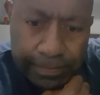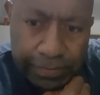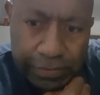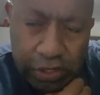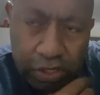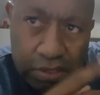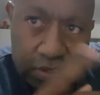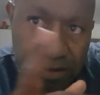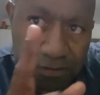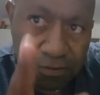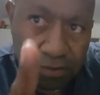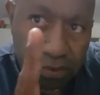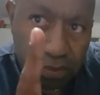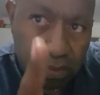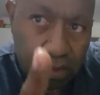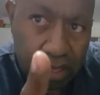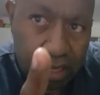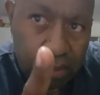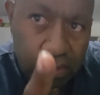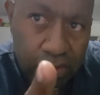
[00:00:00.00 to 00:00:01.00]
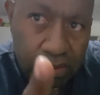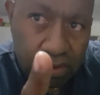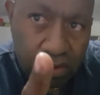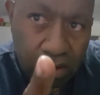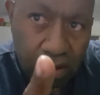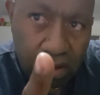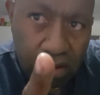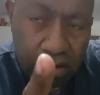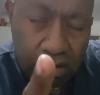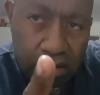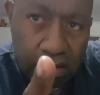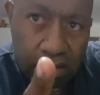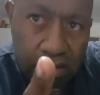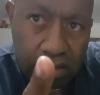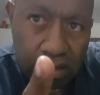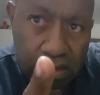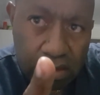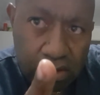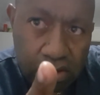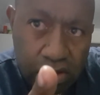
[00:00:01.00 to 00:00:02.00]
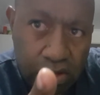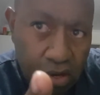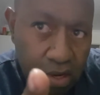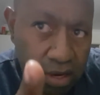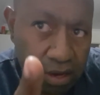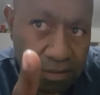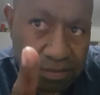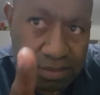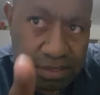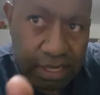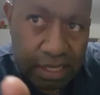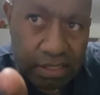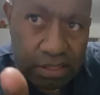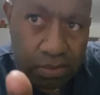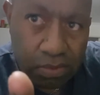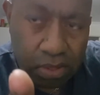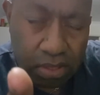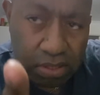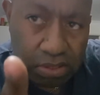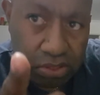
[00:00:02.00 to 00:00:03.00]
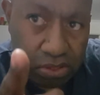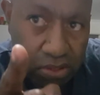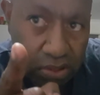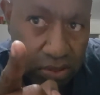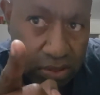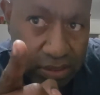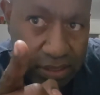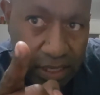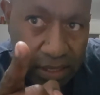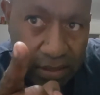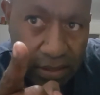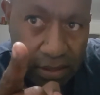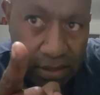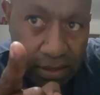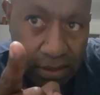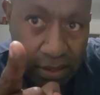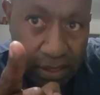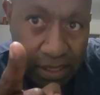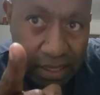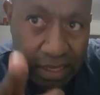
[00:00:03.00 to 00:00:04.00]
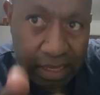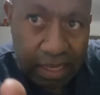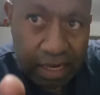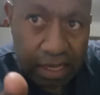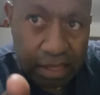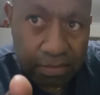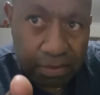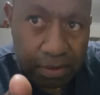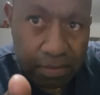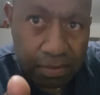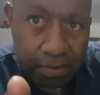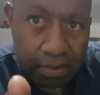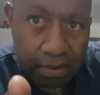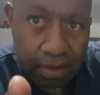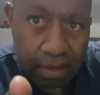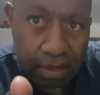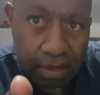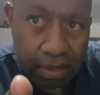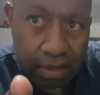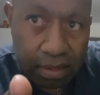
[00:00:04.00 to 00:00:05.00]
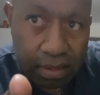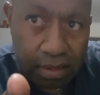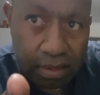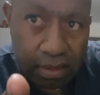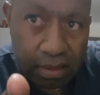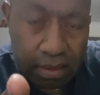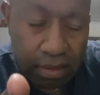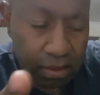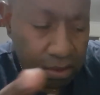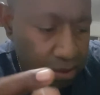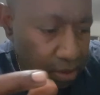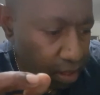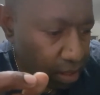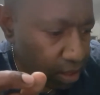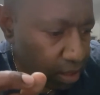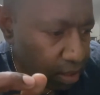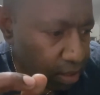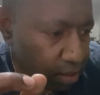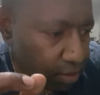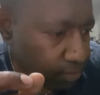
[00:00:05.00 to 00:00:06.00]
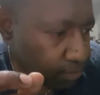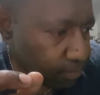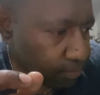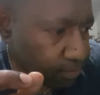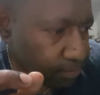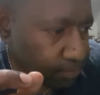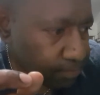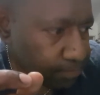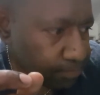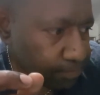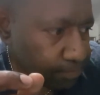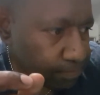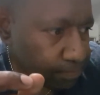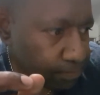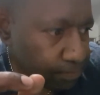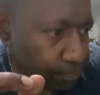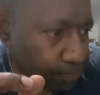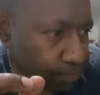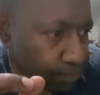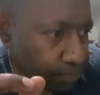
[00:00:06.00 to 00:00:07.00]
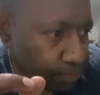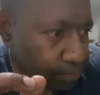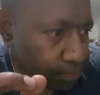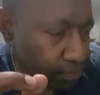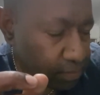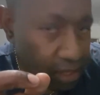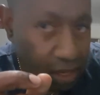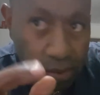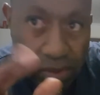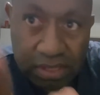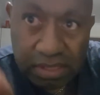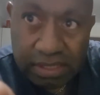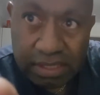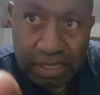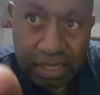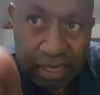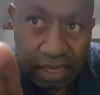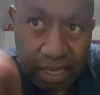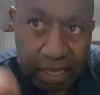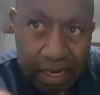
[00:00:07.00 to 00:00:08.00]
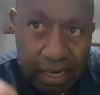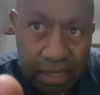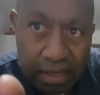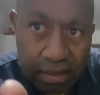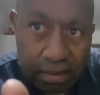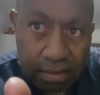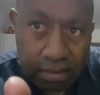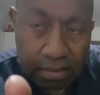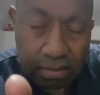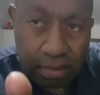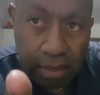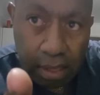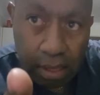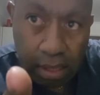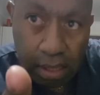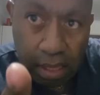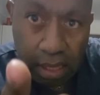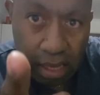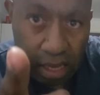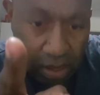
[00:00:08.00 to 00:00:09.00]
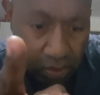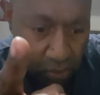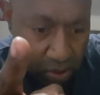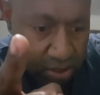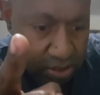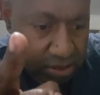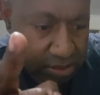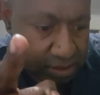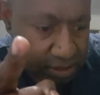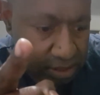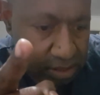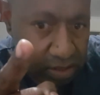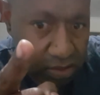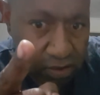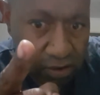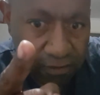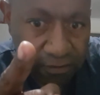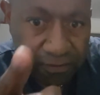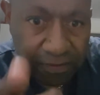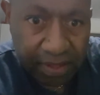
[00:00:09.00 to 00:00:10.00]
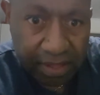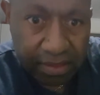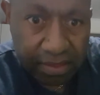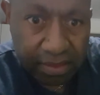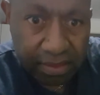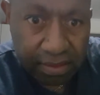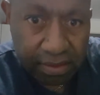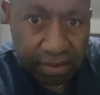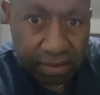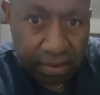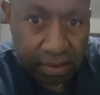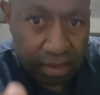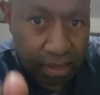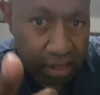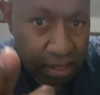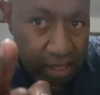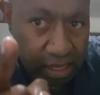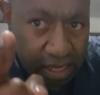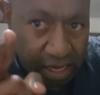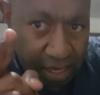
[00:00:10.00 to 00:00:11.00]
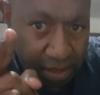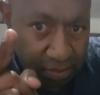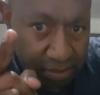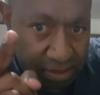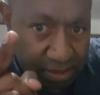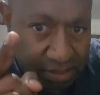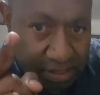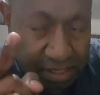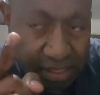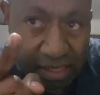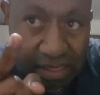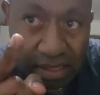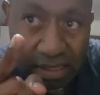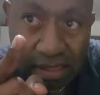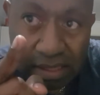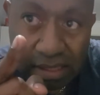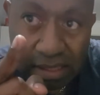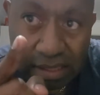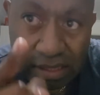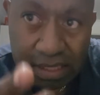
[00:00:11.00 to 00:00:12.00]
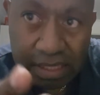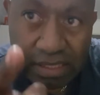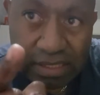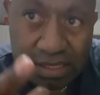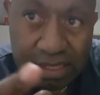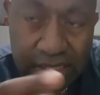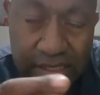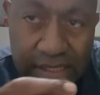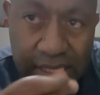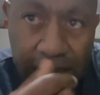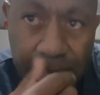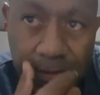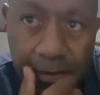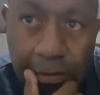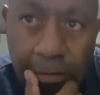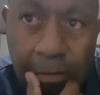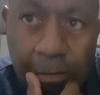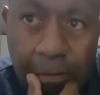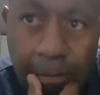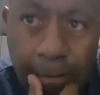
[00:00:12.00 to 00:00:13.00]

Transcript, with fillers: Because if you're really with God, you got to have signs and wonders. You got to start healing people um, I want to see healing. I want to see your faith, and I want to see these things happen.